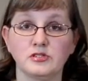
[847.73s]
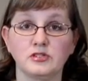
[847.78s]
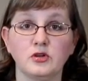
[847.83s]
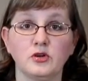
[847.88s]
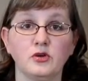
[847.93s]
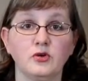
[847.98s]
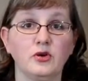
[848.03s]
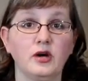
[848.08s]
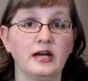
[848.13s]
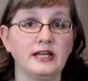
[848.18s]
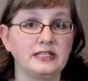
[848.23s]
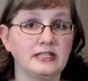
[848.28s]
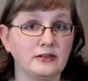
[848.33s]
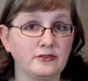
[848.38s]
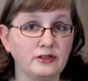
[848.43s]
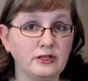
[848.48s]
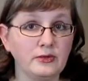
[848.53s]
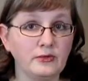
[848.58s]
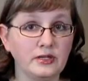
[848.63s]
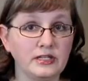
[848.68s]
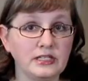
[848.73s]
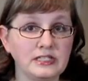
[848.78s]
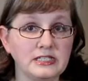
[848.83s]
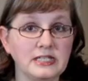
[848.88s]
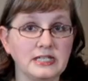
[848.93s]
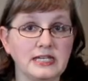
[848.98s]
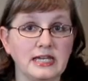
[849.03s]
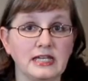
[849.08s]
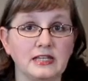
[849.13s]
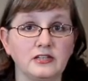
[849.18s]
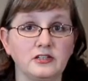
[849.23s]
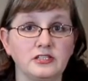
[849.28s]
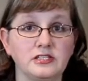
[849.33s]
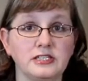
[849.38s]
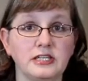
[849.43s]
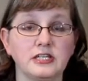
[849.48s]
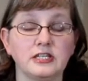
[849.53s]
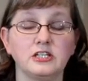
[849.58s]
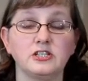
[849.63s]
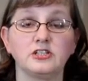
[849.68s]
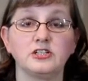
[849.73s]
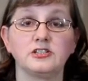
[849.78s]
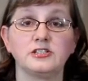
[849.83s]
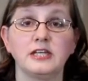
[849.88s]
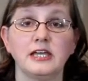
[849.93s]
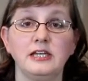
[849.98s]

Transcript: So I definitely wanted to get their signatures.